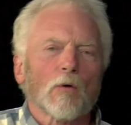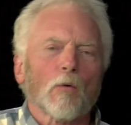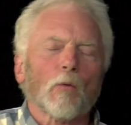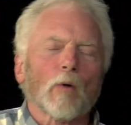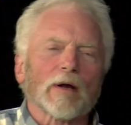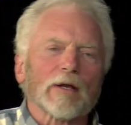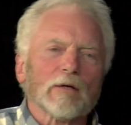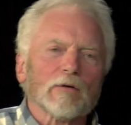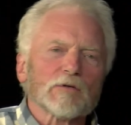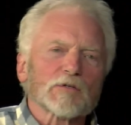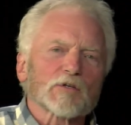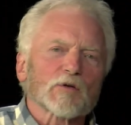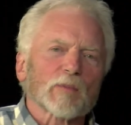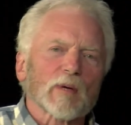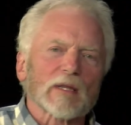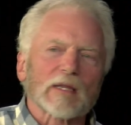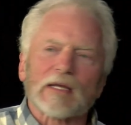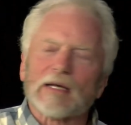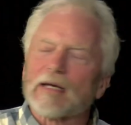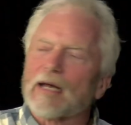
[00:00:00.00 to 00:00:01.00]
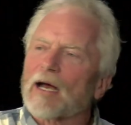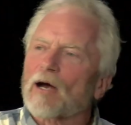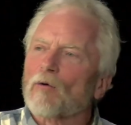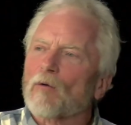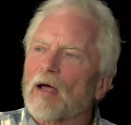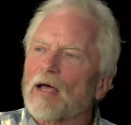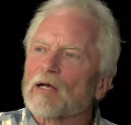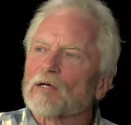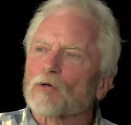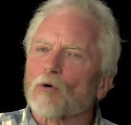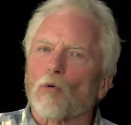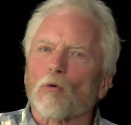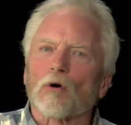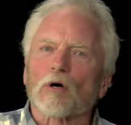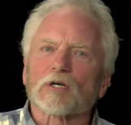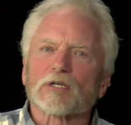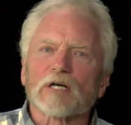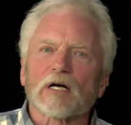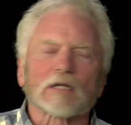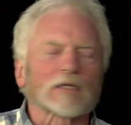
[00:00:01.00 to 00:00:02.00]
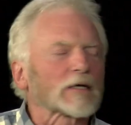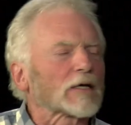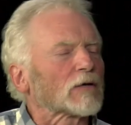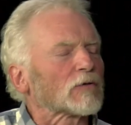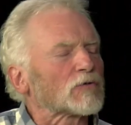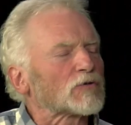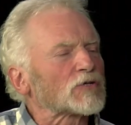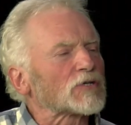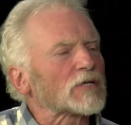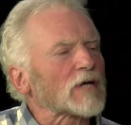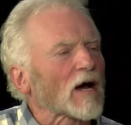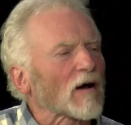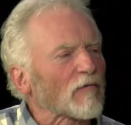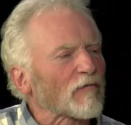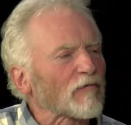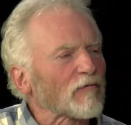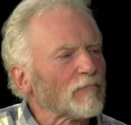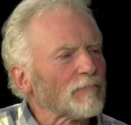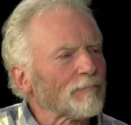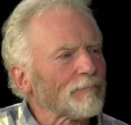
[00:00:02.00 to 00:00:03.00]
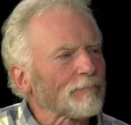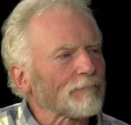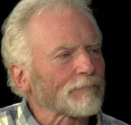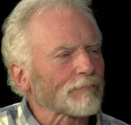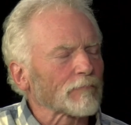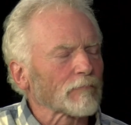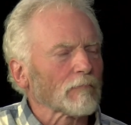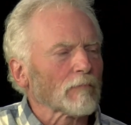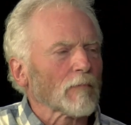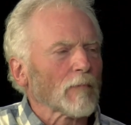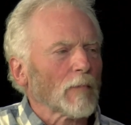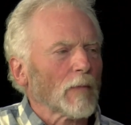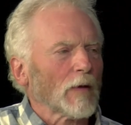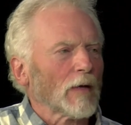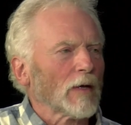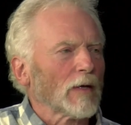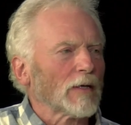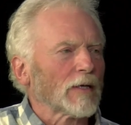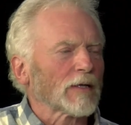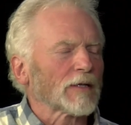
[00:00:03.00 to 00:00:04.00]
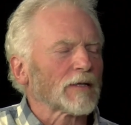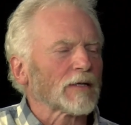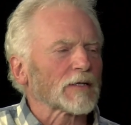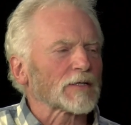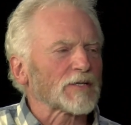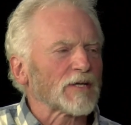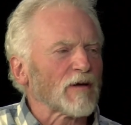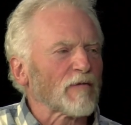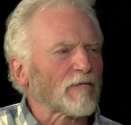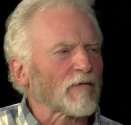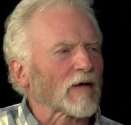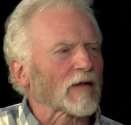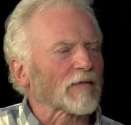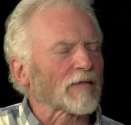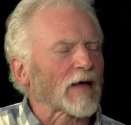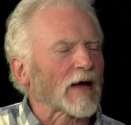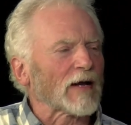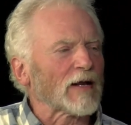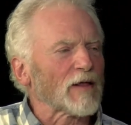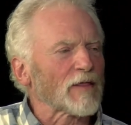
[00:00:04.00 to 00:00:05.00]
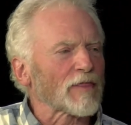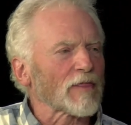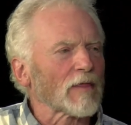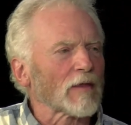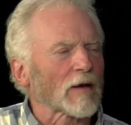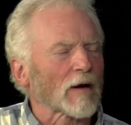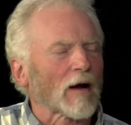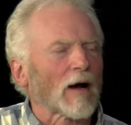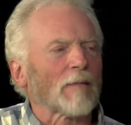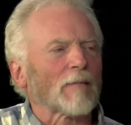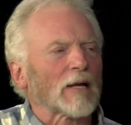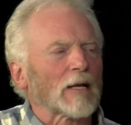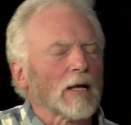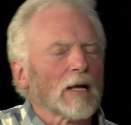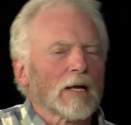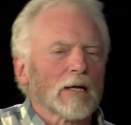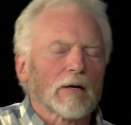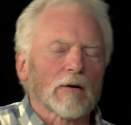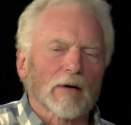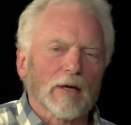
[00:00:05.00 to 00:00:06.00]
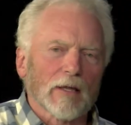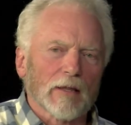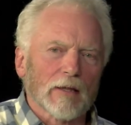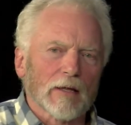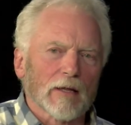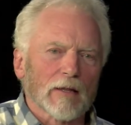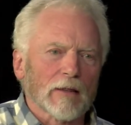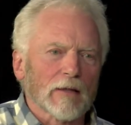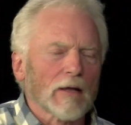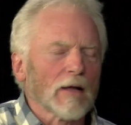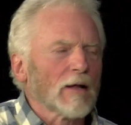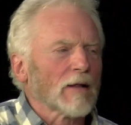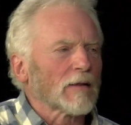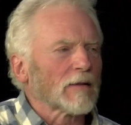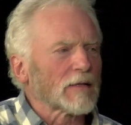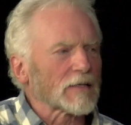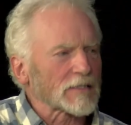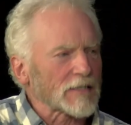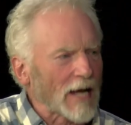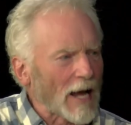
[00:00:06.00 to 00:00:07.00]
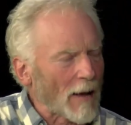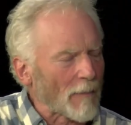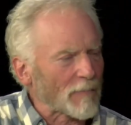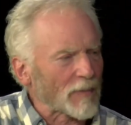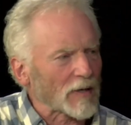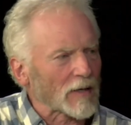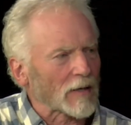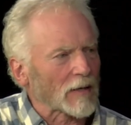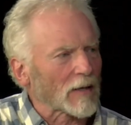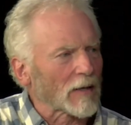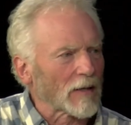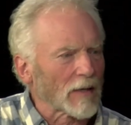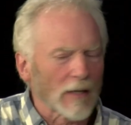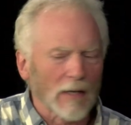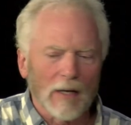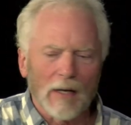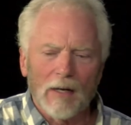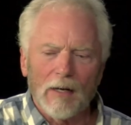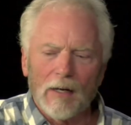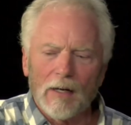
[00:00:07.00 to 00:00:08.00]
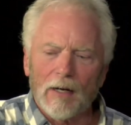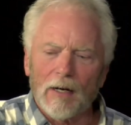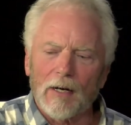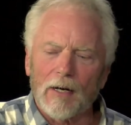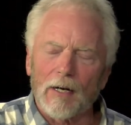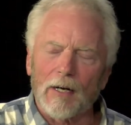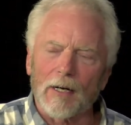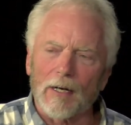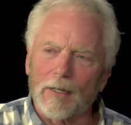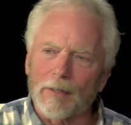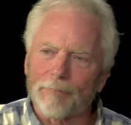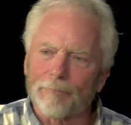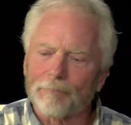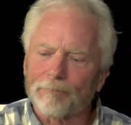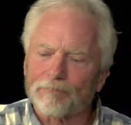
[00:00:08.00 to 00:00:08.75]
what used to be the narrator telling you stuff he did this, he felt that, he, you know, I mean, no, he, the, the, this happened, the uh,